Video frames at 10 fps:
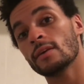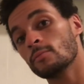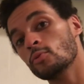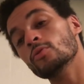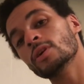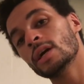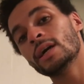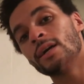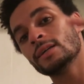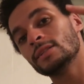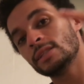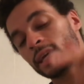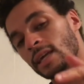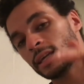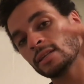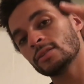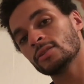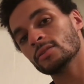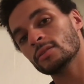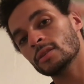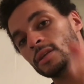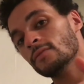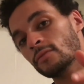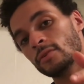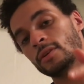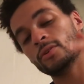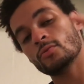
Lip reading: And Mook, change your delivery.